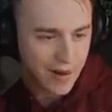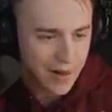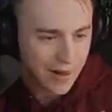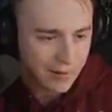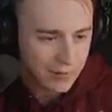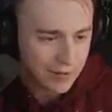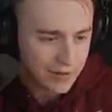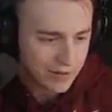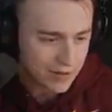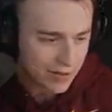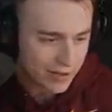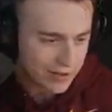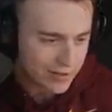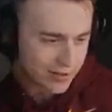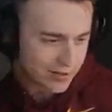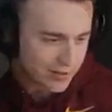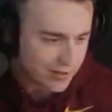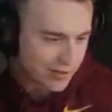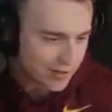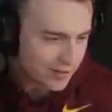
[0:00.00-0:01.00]
Which sucks.
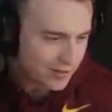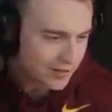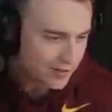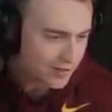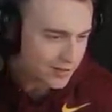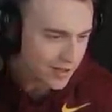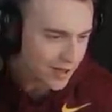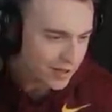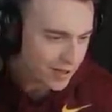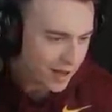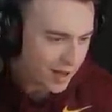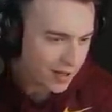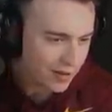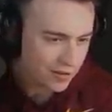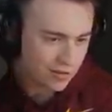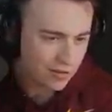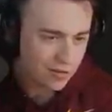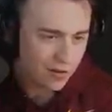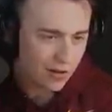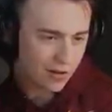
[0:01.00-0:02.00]
Real. Because I, I
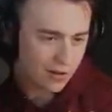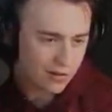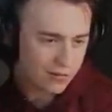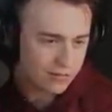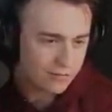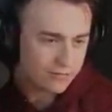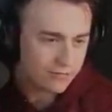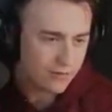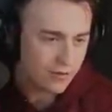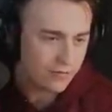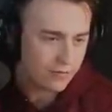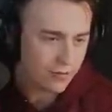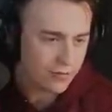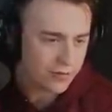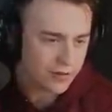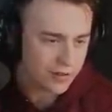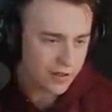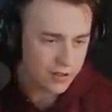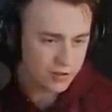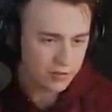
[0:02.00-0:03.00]
love the Force
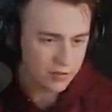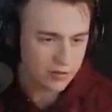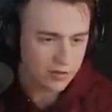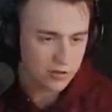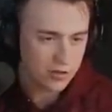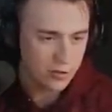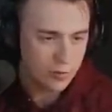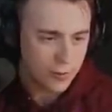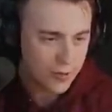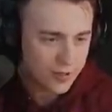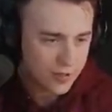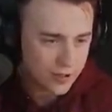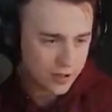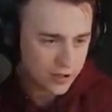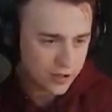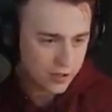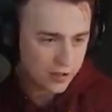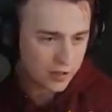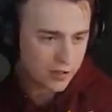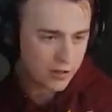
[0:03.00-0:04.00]
of Nature so much.